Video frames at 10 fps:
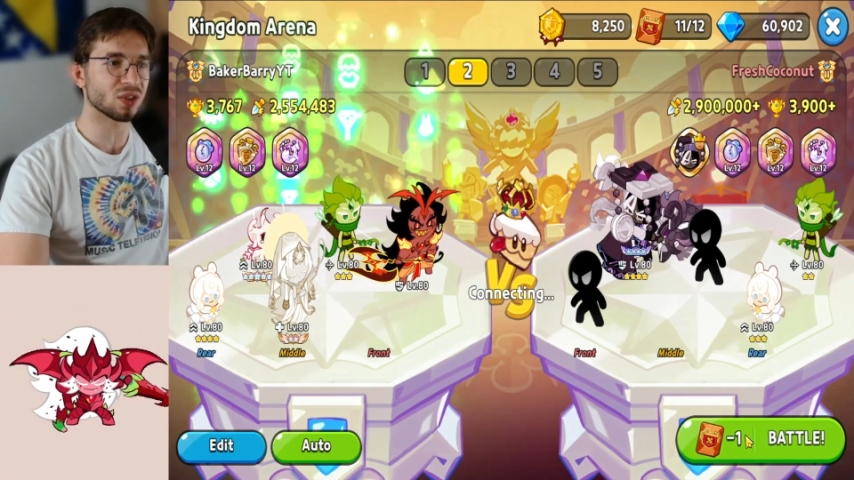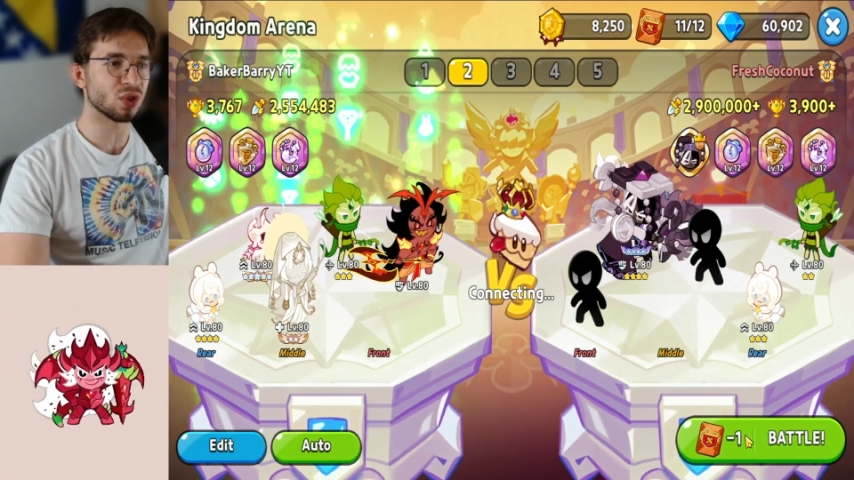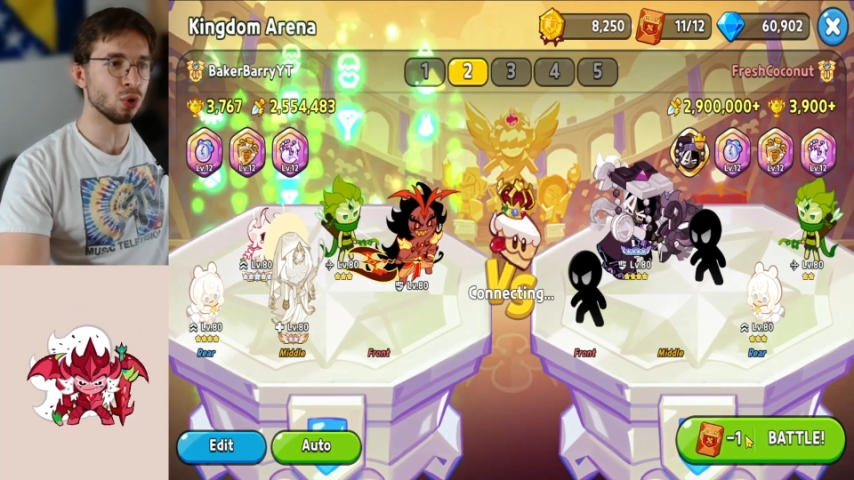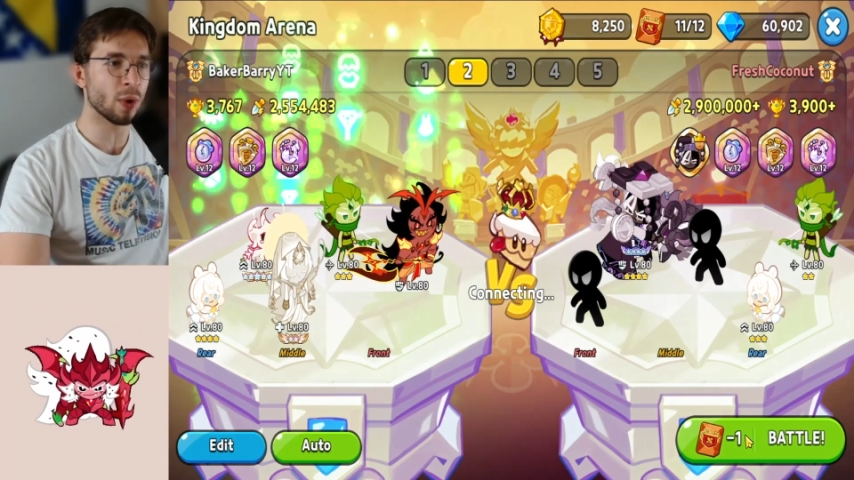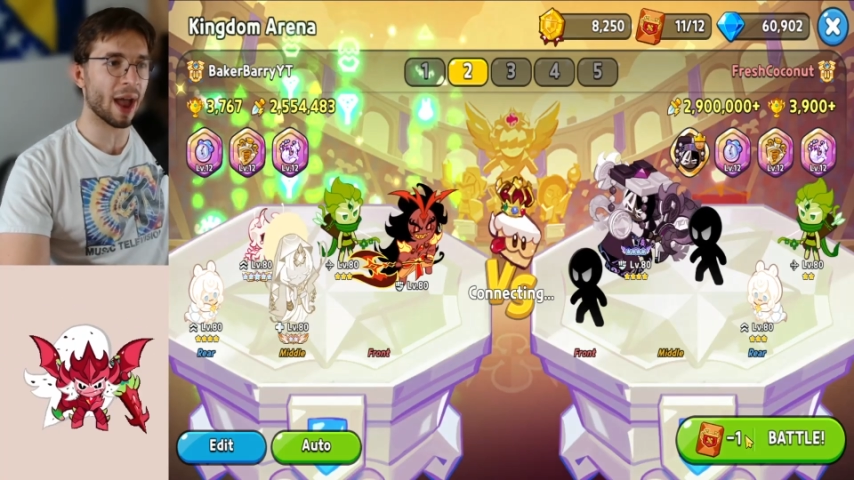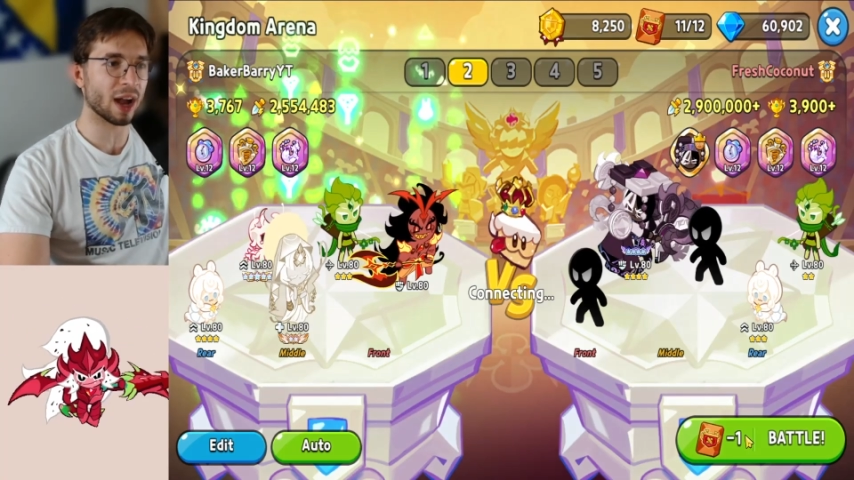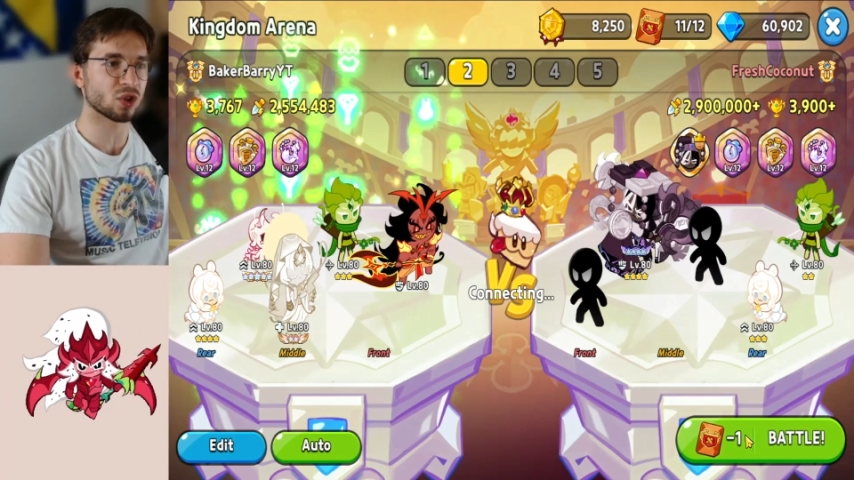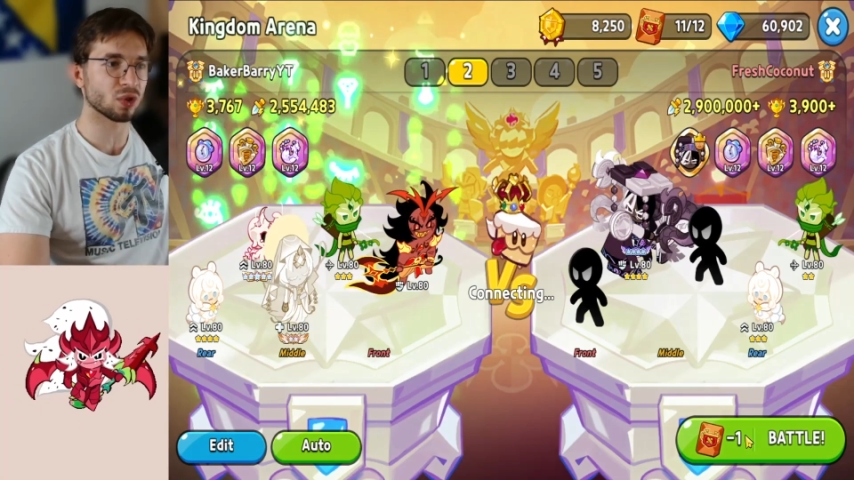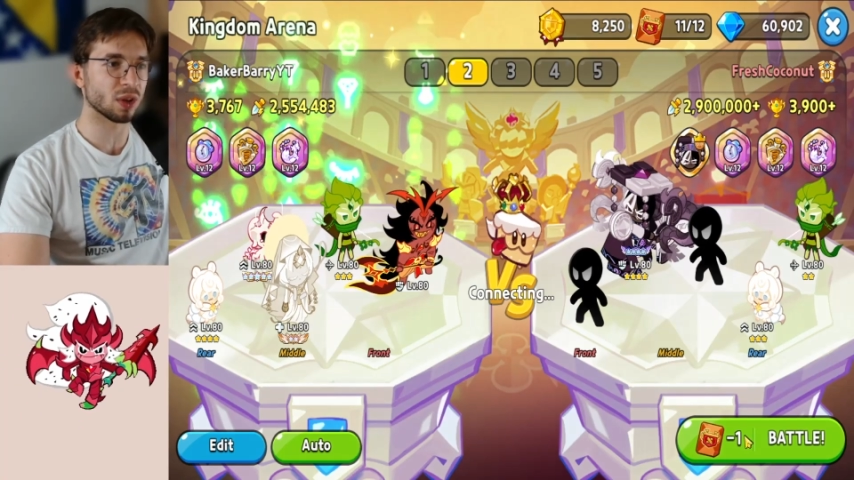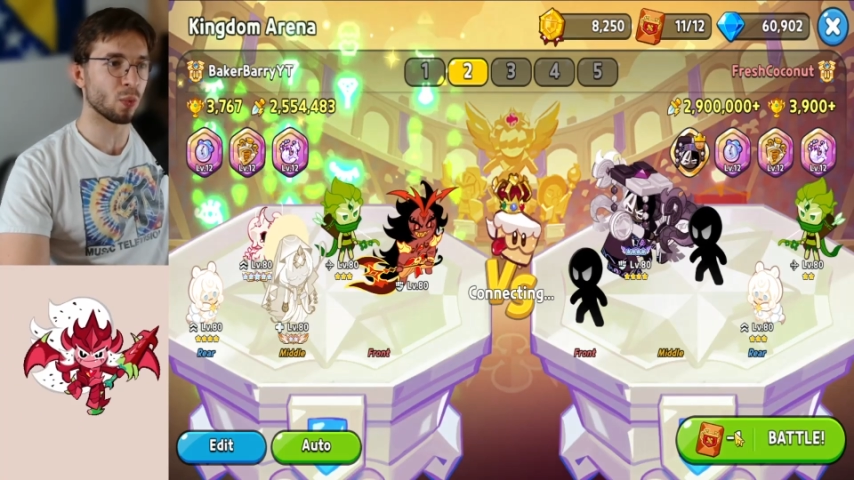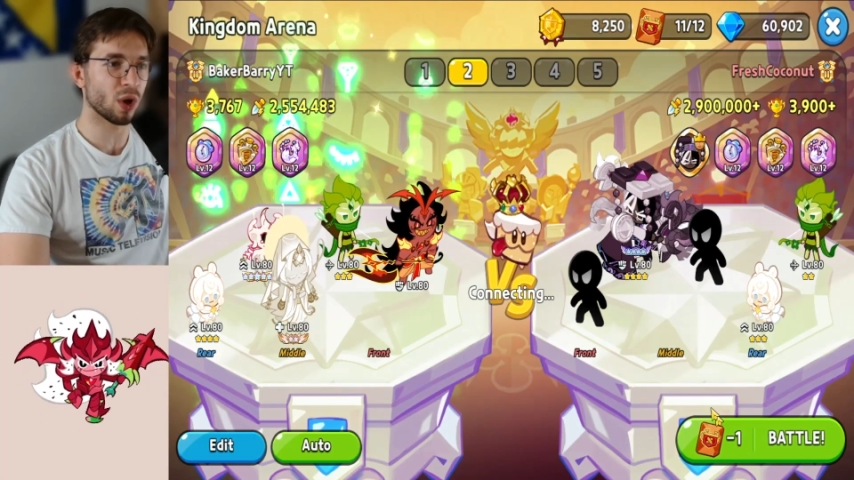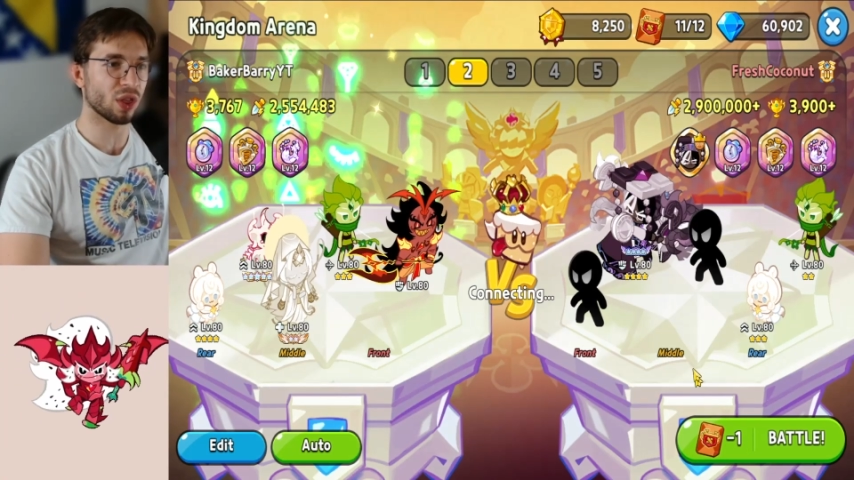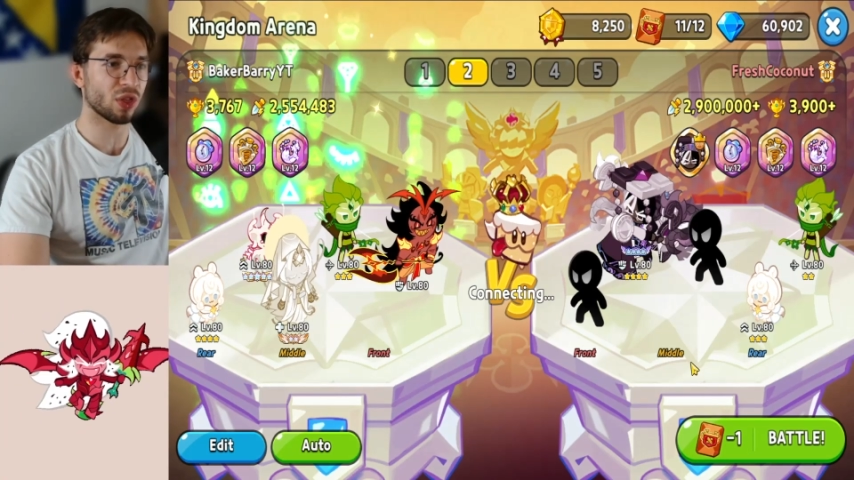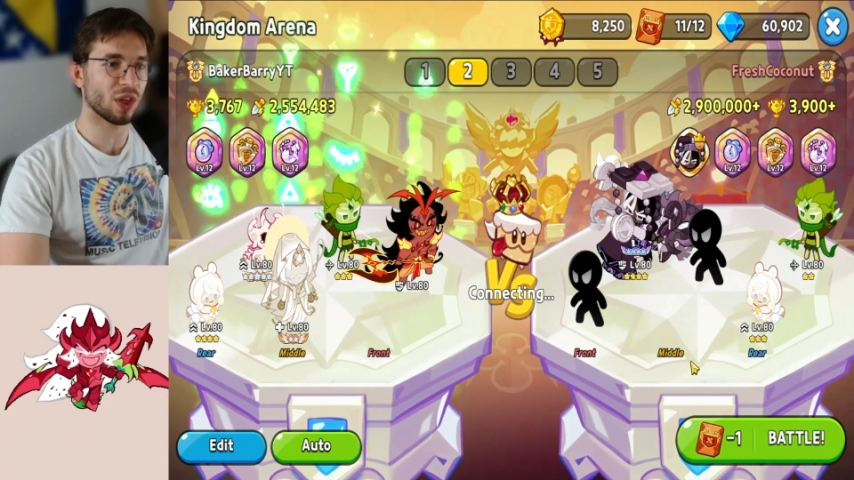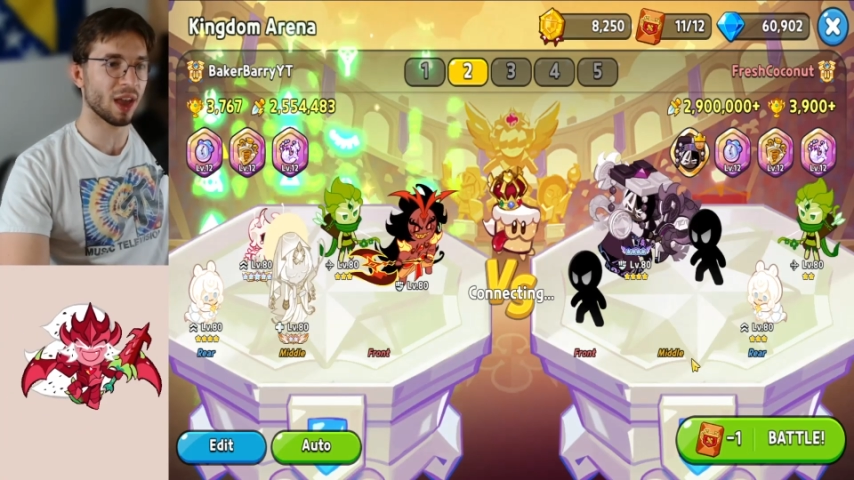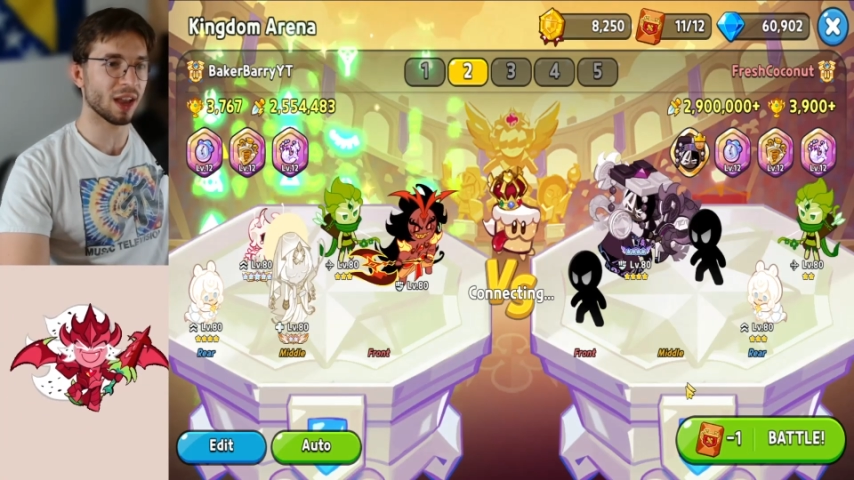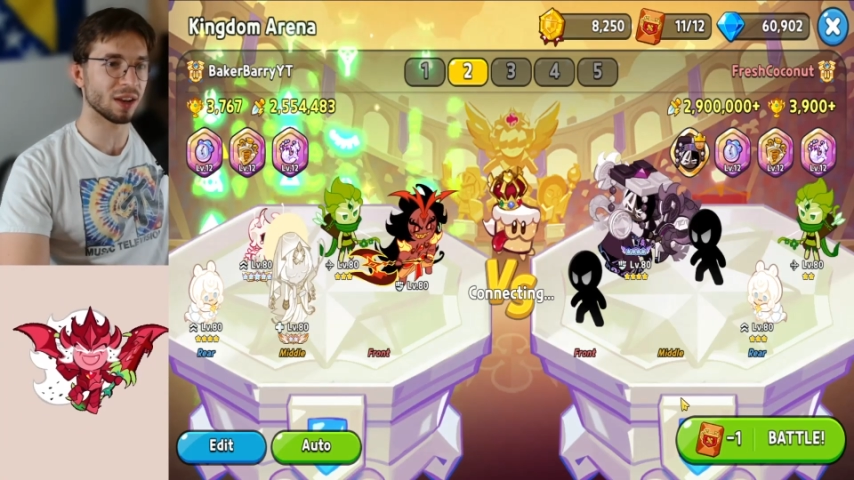2 actually, with a